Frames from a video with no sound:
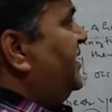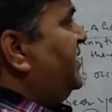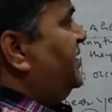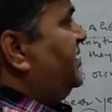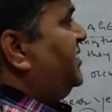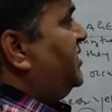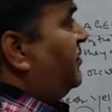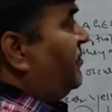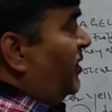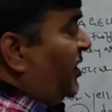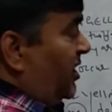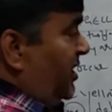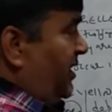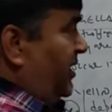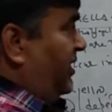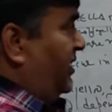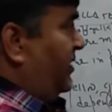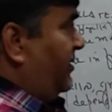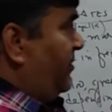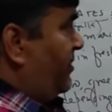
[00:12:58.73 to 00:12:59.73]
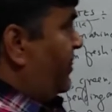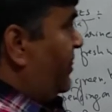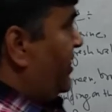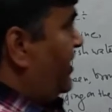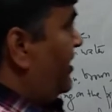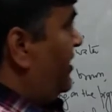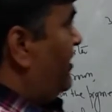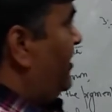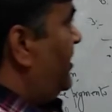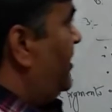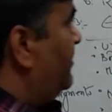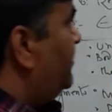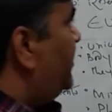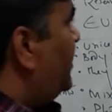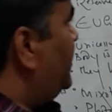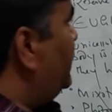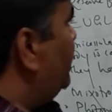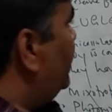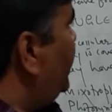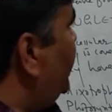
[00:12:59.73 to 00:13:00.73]
The body of the
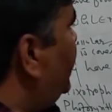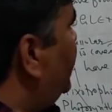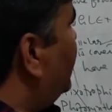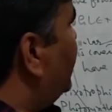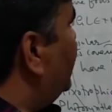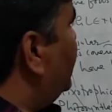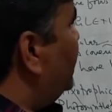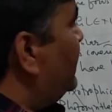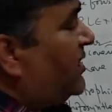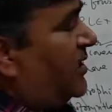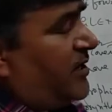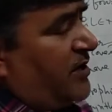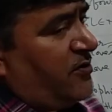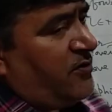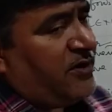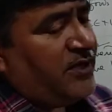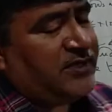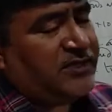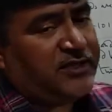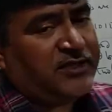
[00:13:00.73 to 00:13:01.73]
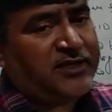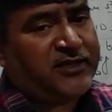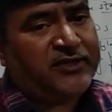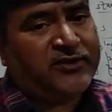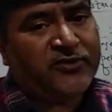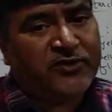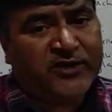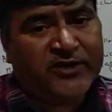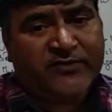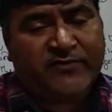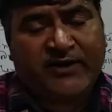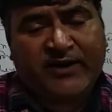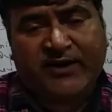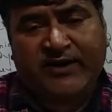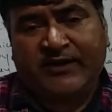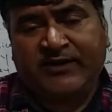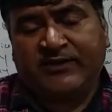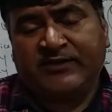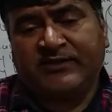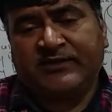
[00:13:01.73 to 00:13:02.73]
euglena, or you can say the
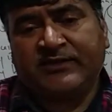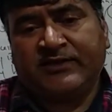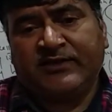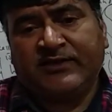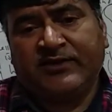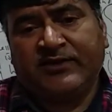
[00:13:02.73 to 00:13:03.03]
euglenoids,